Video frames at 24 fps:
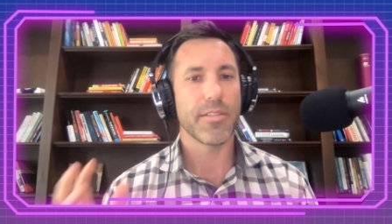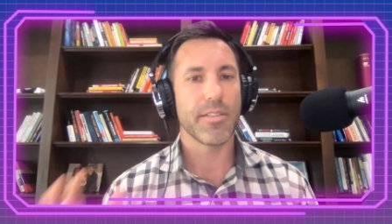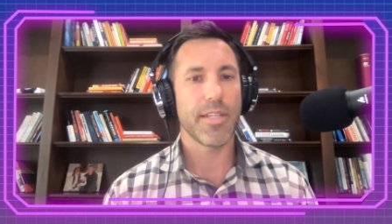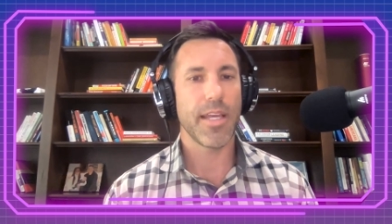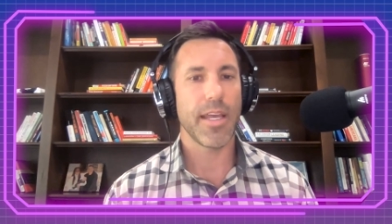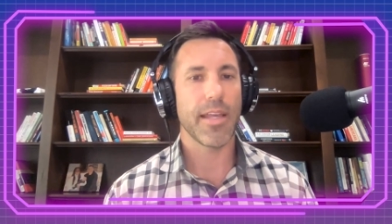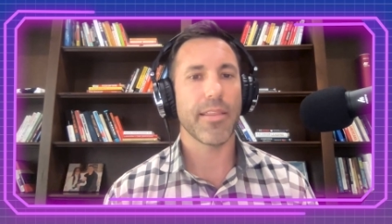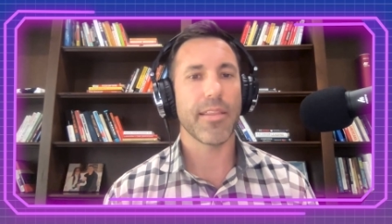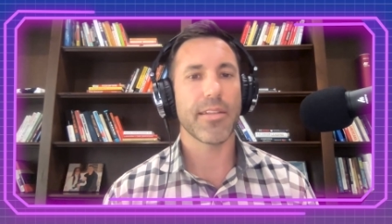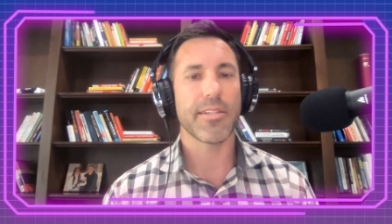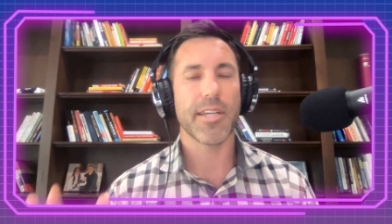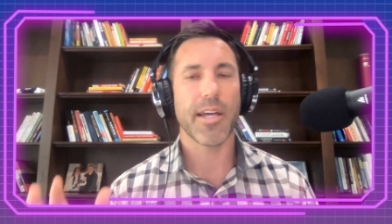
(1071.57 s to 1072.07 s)

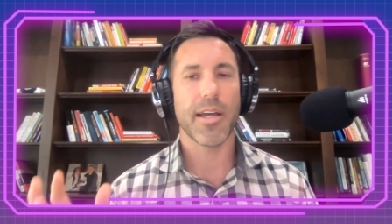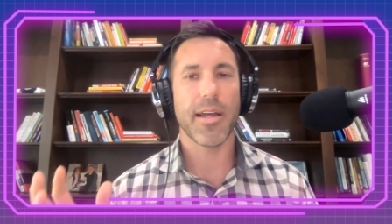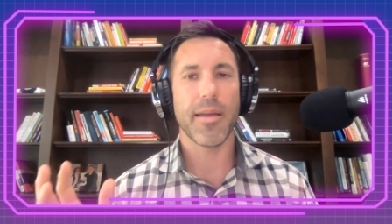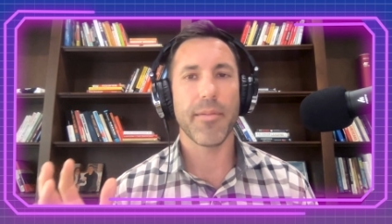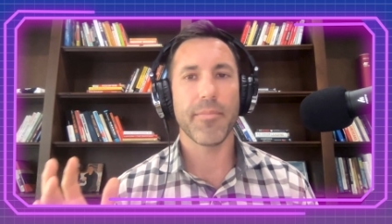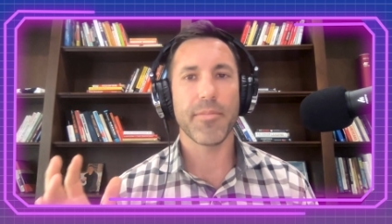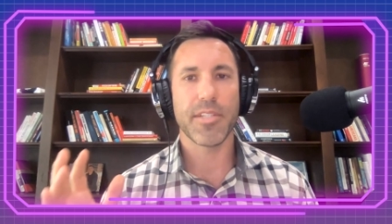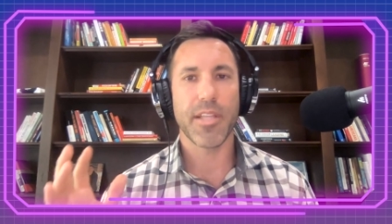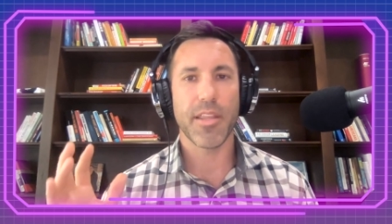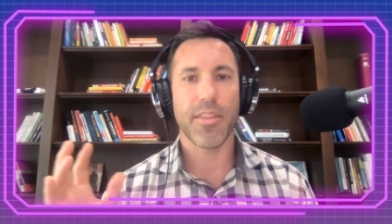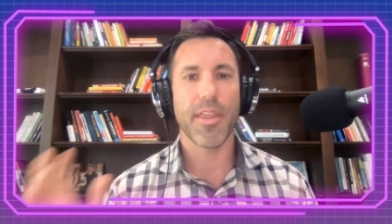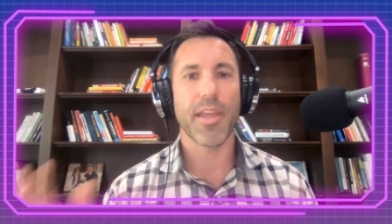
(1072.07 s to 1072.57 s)
take the
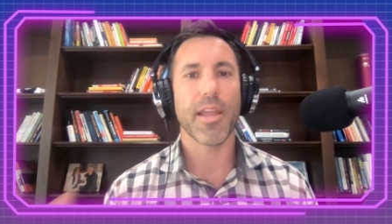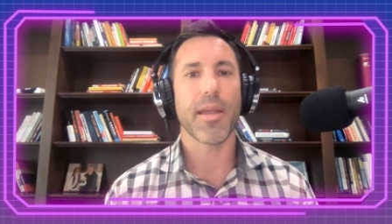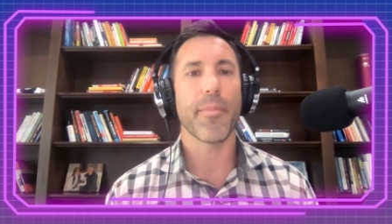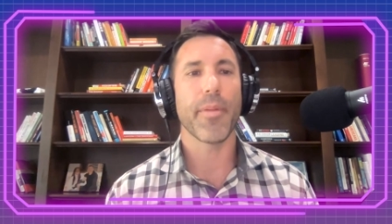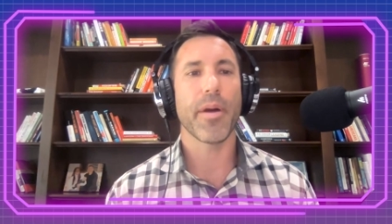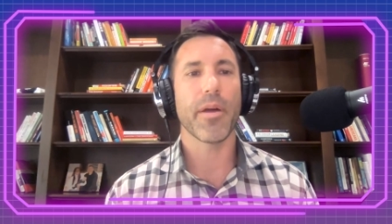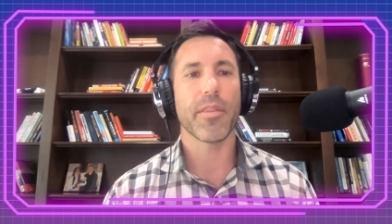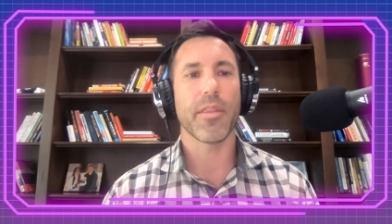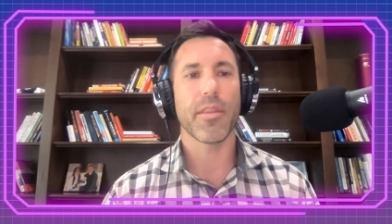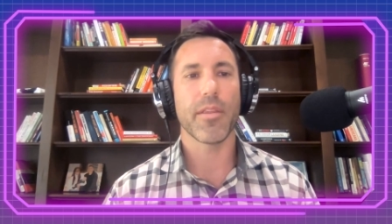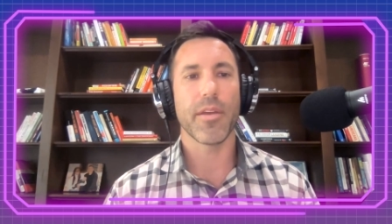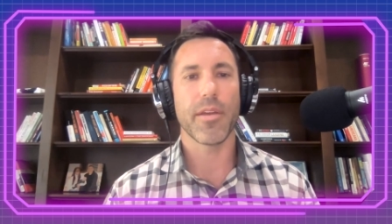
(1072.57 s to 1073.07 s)
time to think
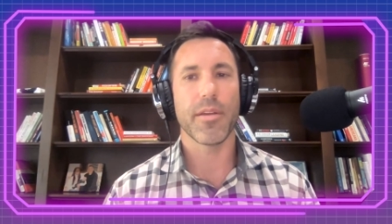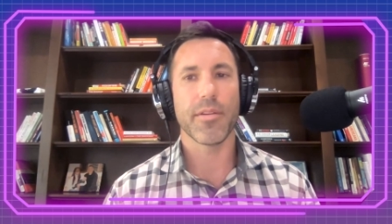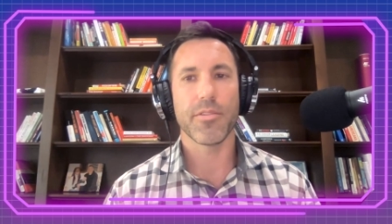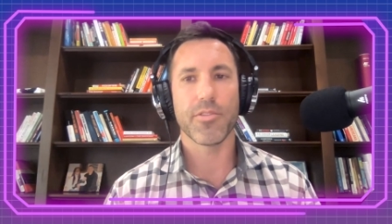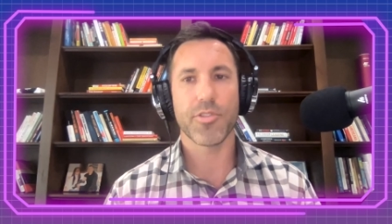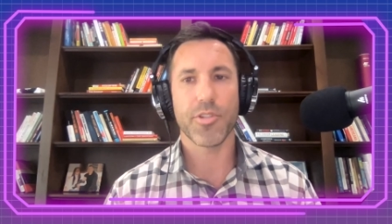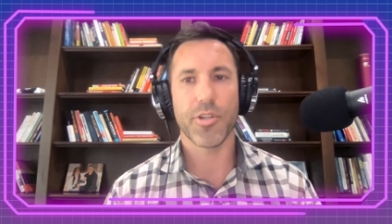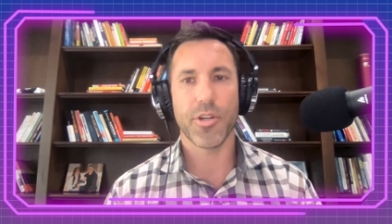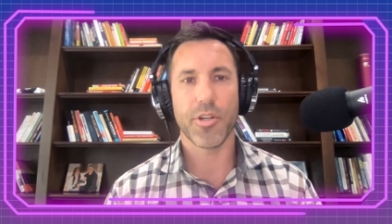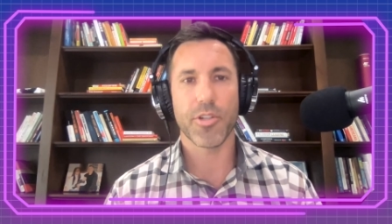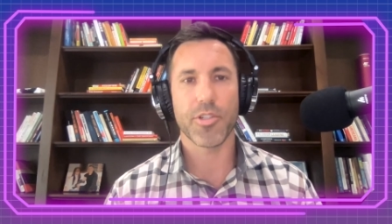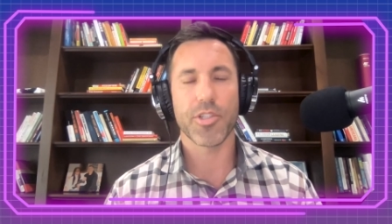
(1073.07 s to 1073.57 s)
about the
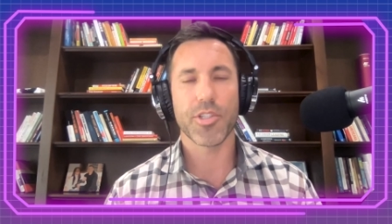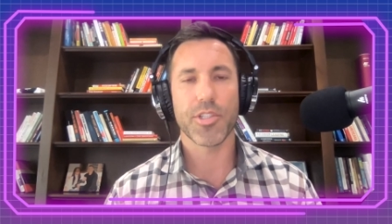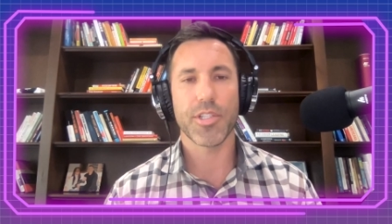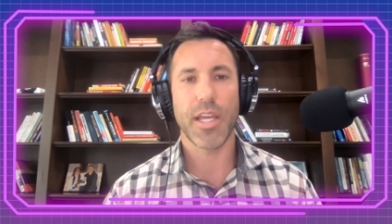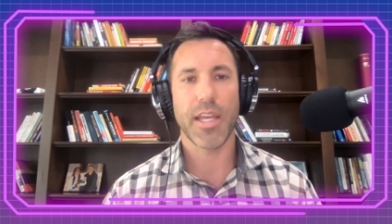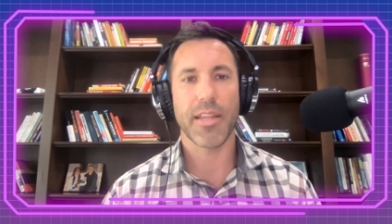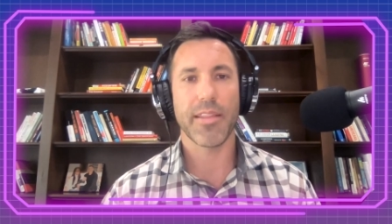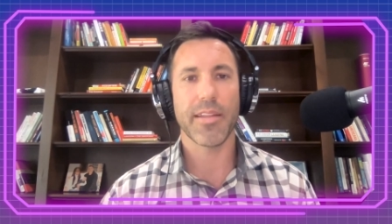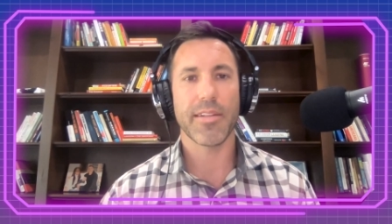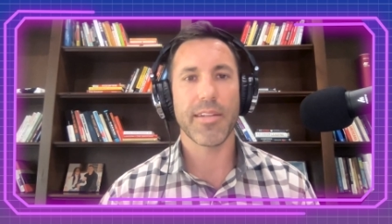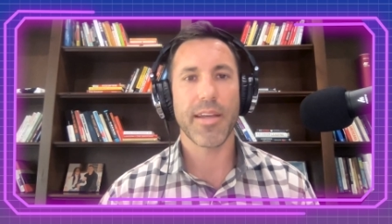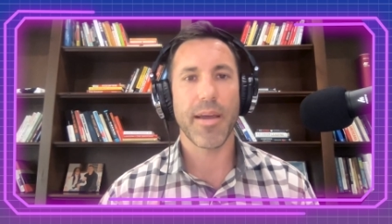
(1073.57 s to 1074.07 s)
search
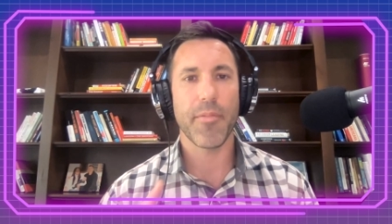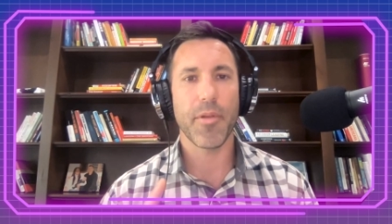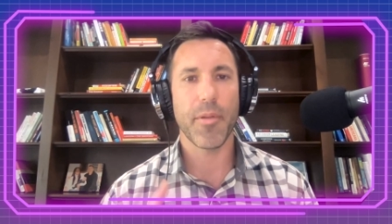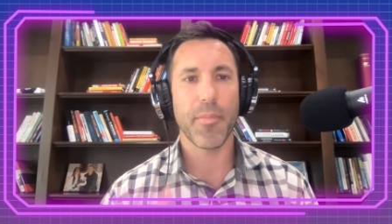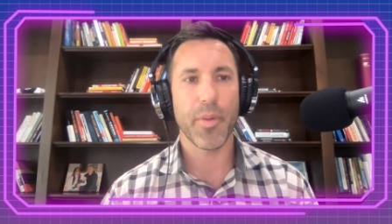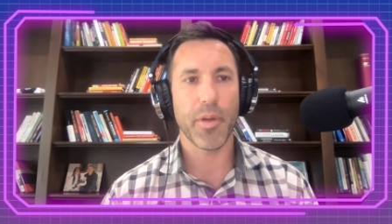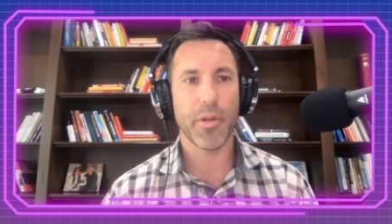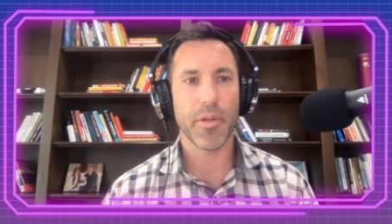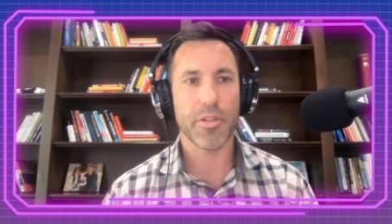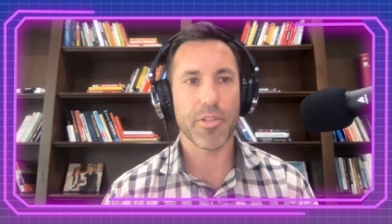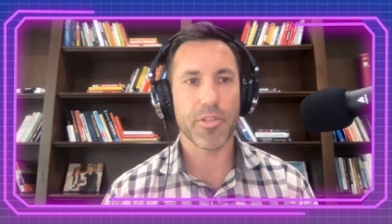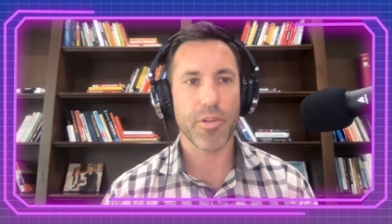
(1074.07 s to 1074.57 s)
take the time to
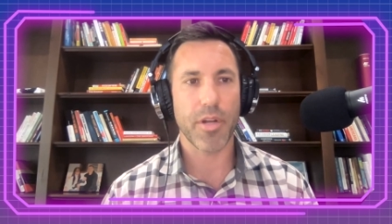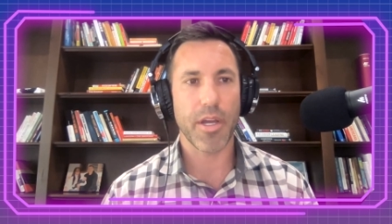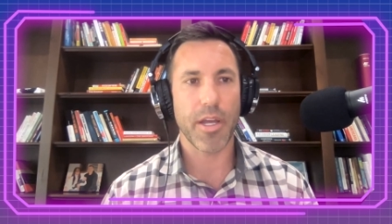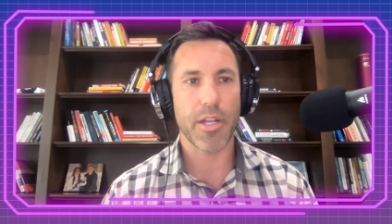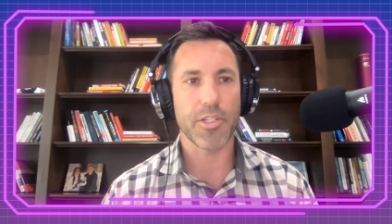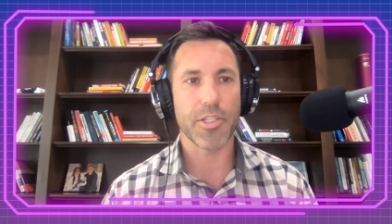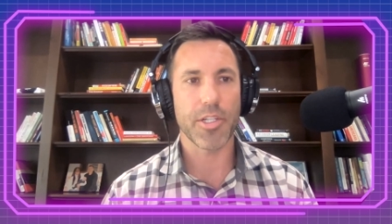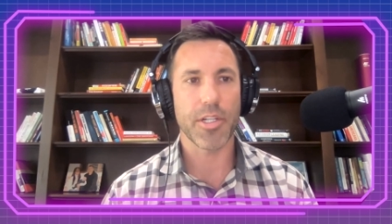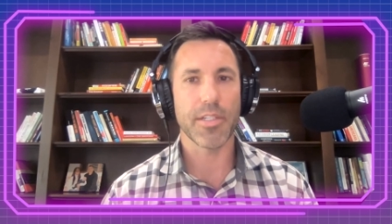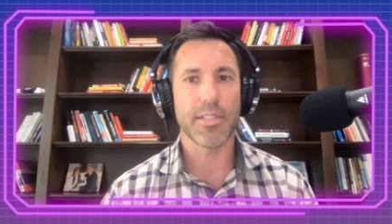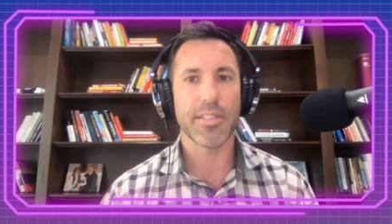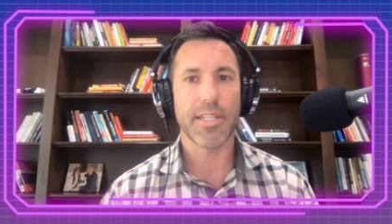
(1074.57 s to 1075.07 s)
build a
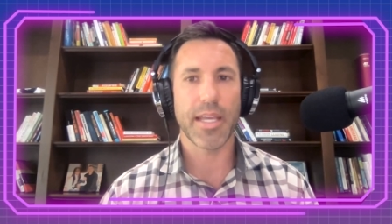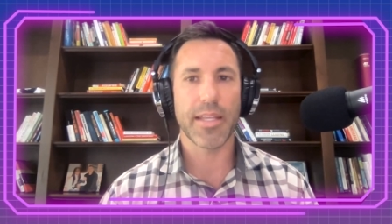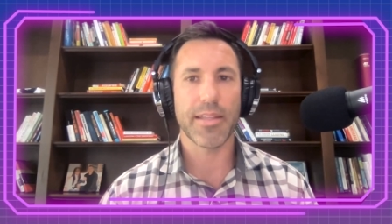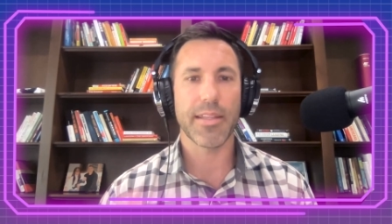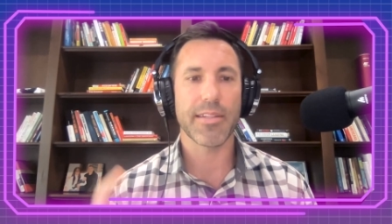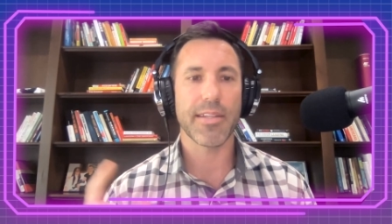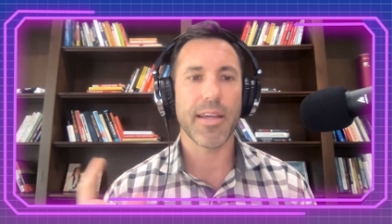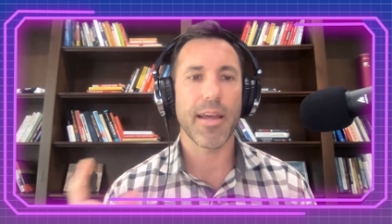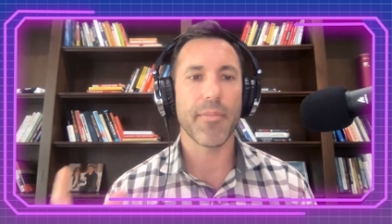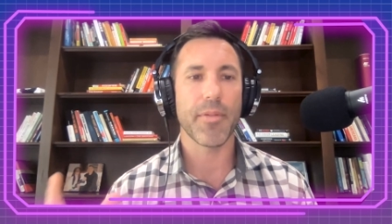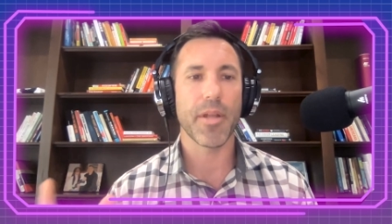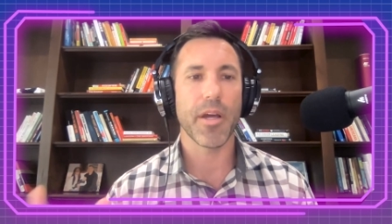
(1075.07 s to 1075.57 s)
strategy take
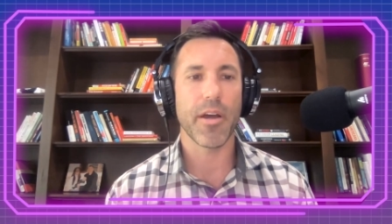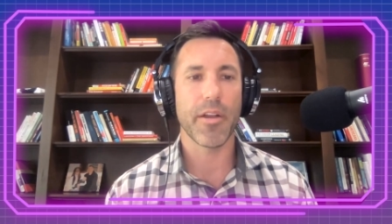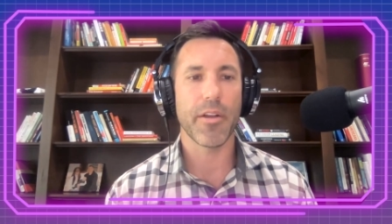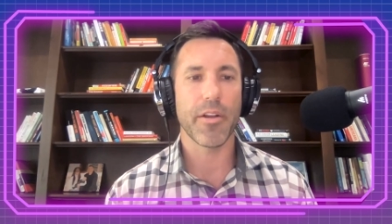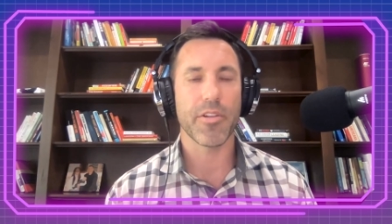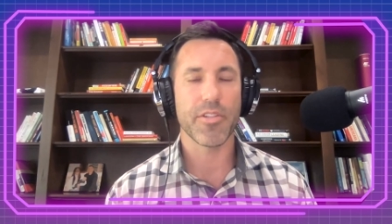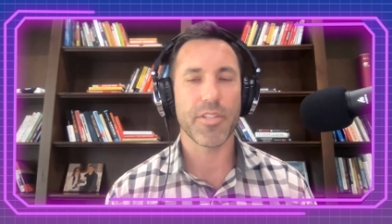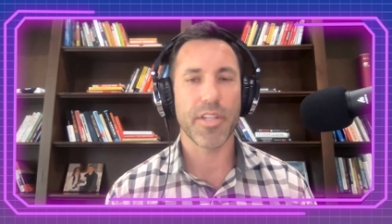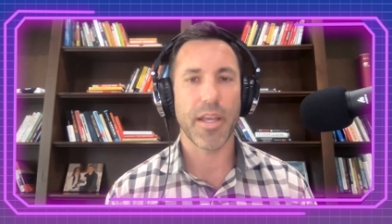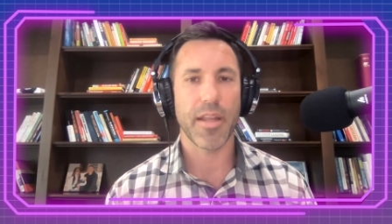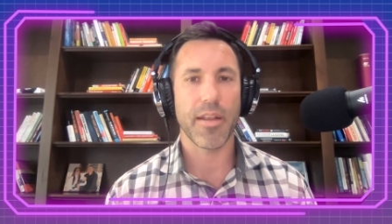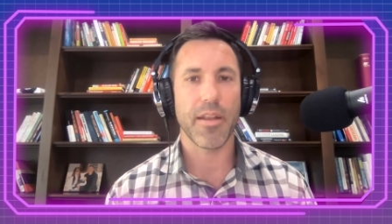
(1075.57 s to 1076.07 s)
the time to
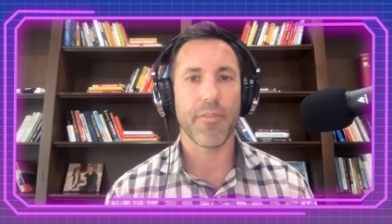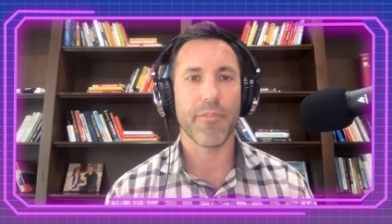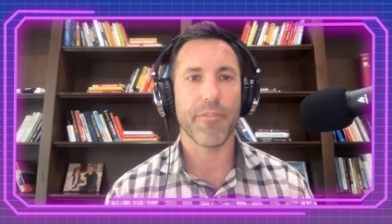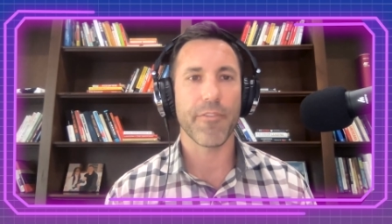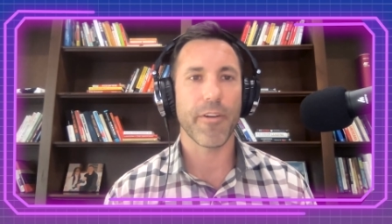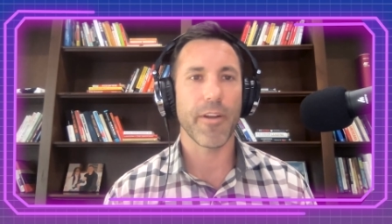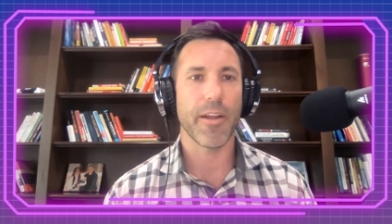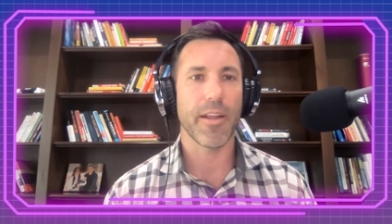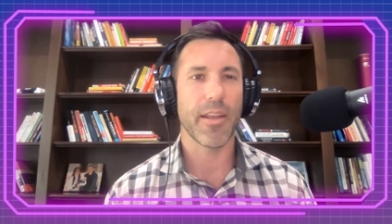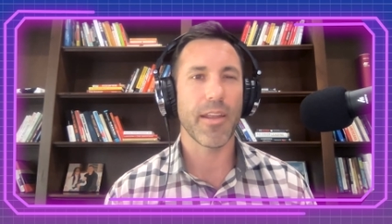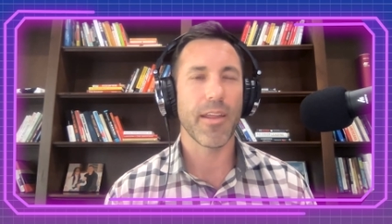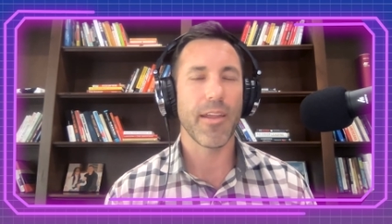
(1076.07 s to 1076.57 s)
understand up
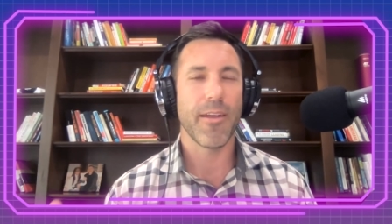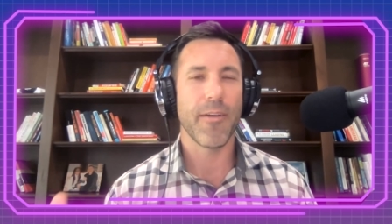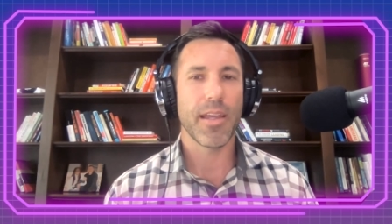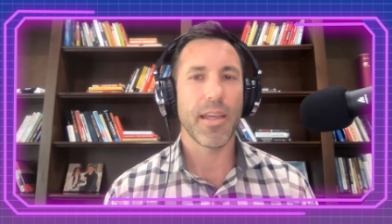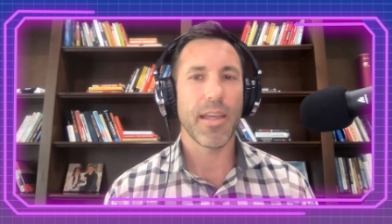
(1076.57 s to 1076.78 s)
front